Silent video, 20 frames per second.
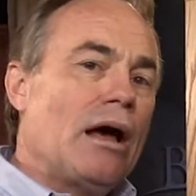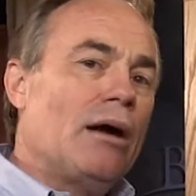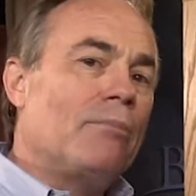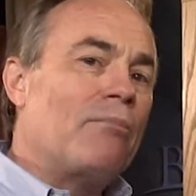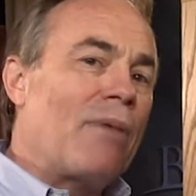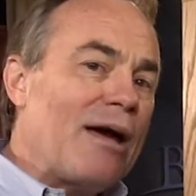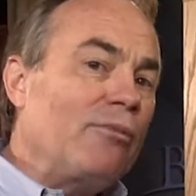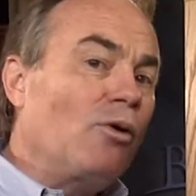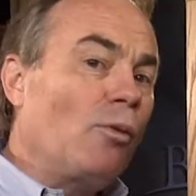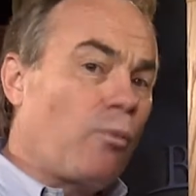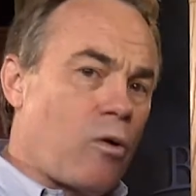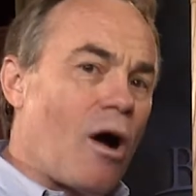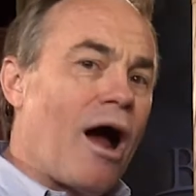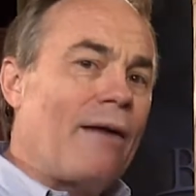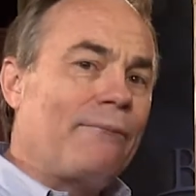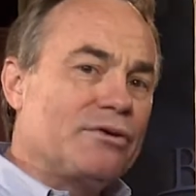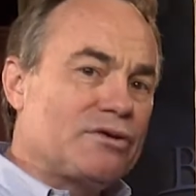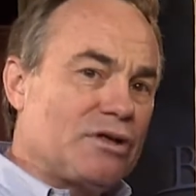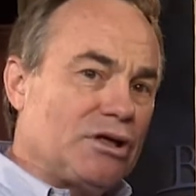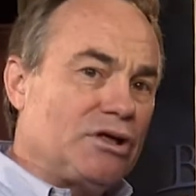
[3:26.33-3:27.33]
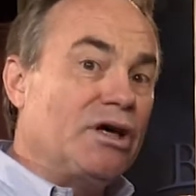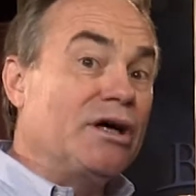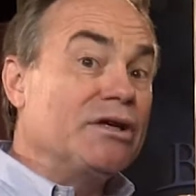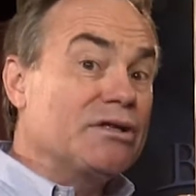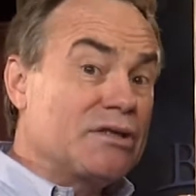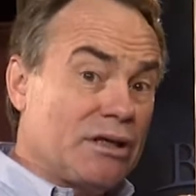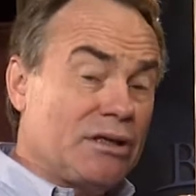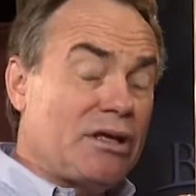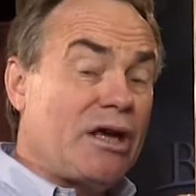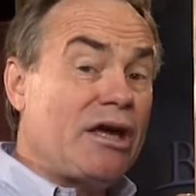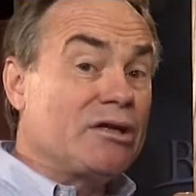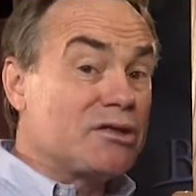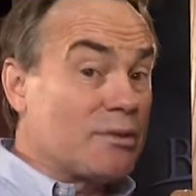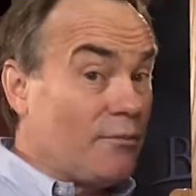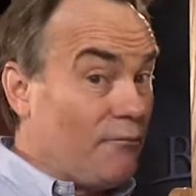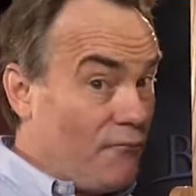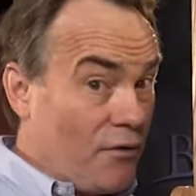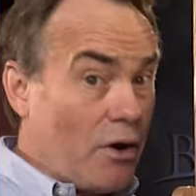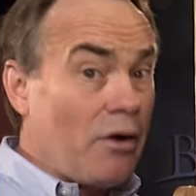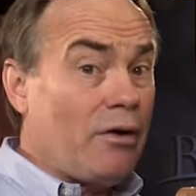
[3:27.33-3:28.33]
Bible prophecy does contain
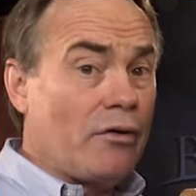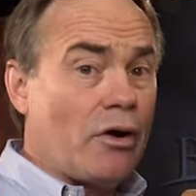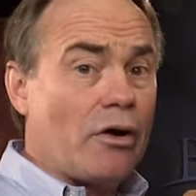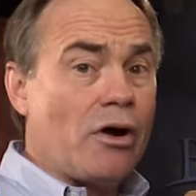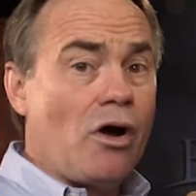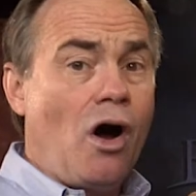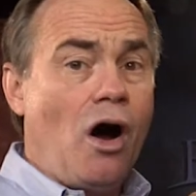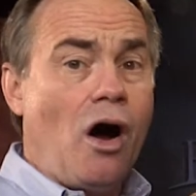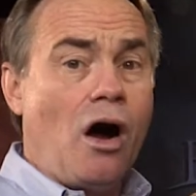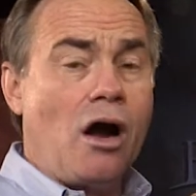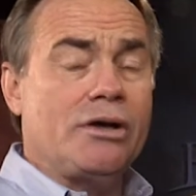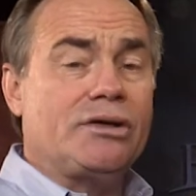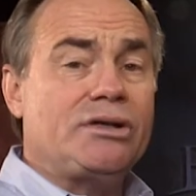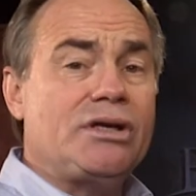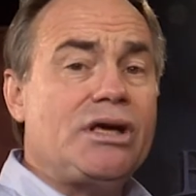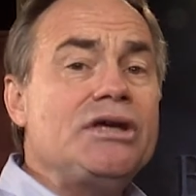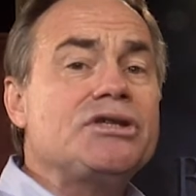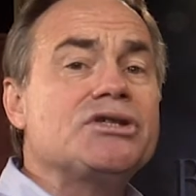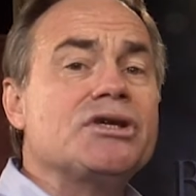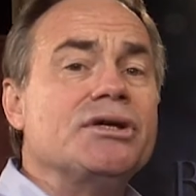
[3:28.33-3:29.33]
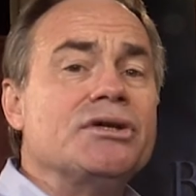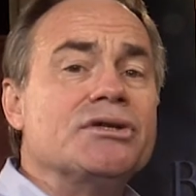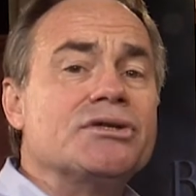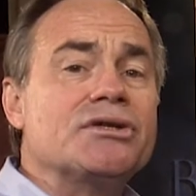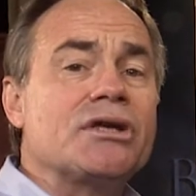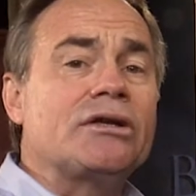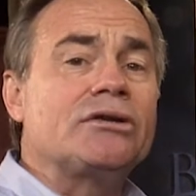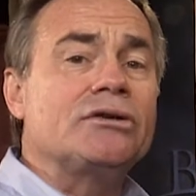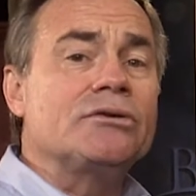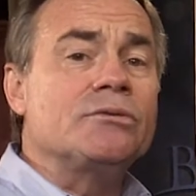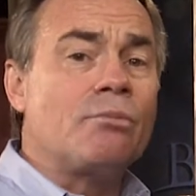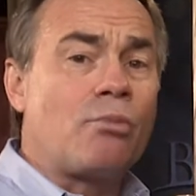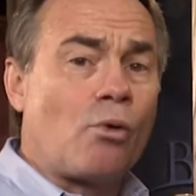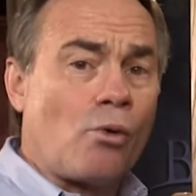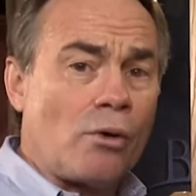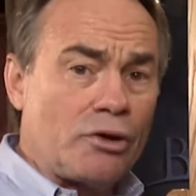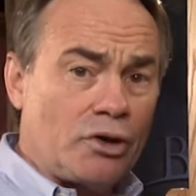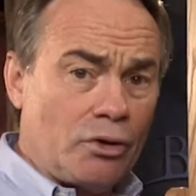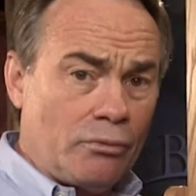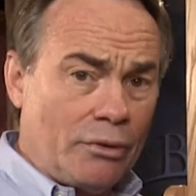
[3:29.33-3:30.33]
some very, very hard teachings that is
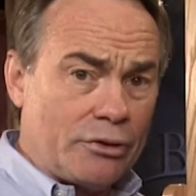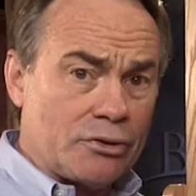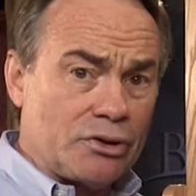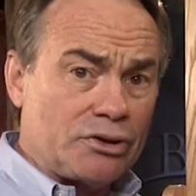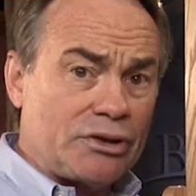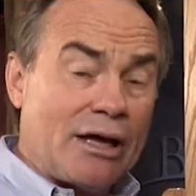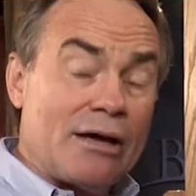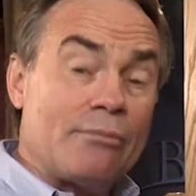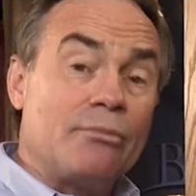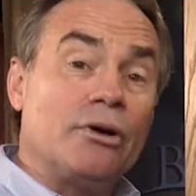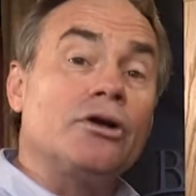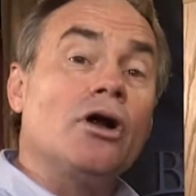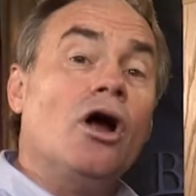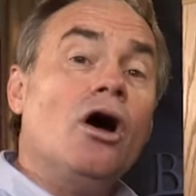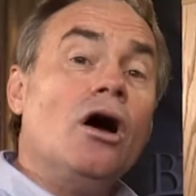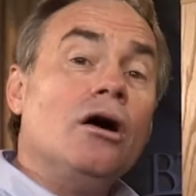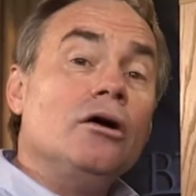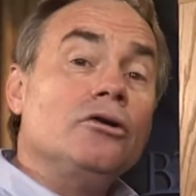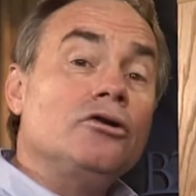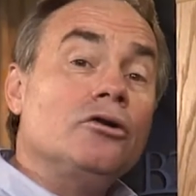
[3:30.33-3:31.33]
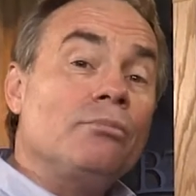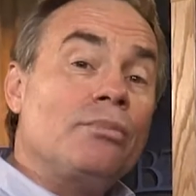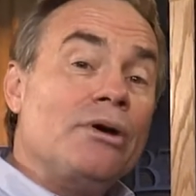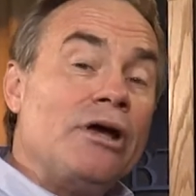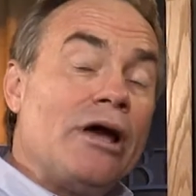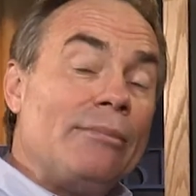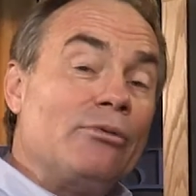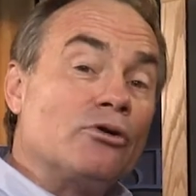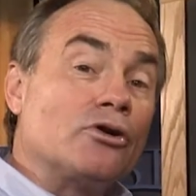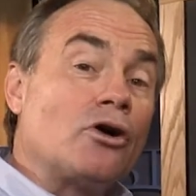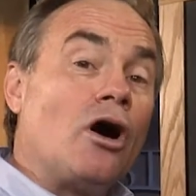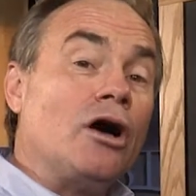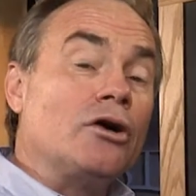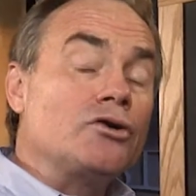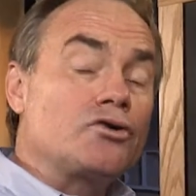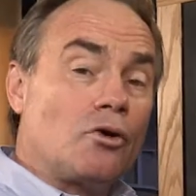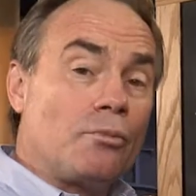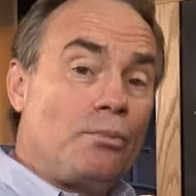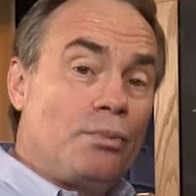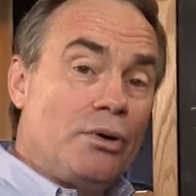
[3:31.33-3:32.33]
important to understand, but to be able to
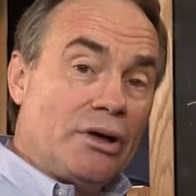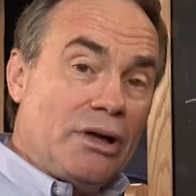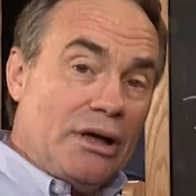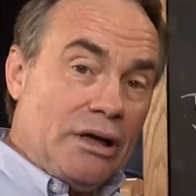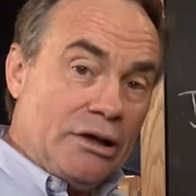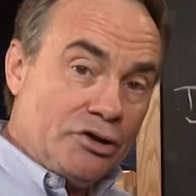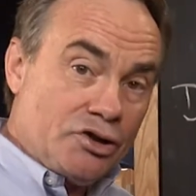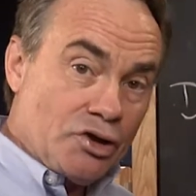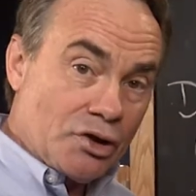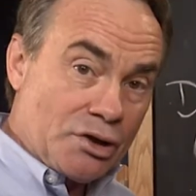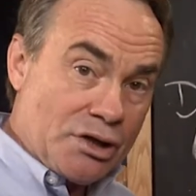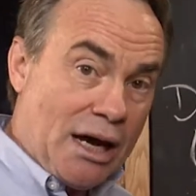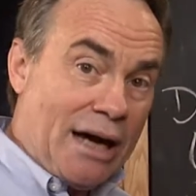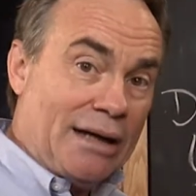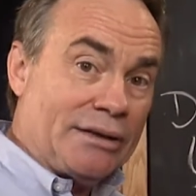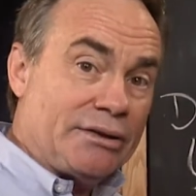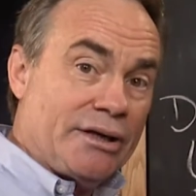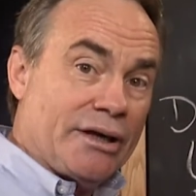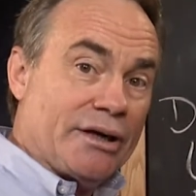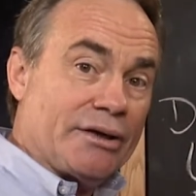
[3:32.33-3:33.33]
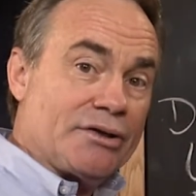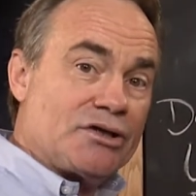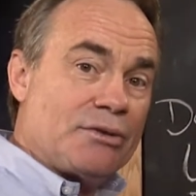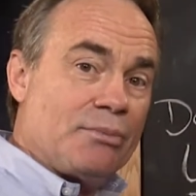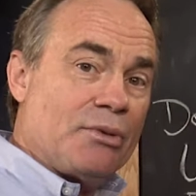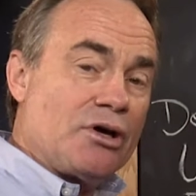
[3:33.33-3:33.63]
also put into context.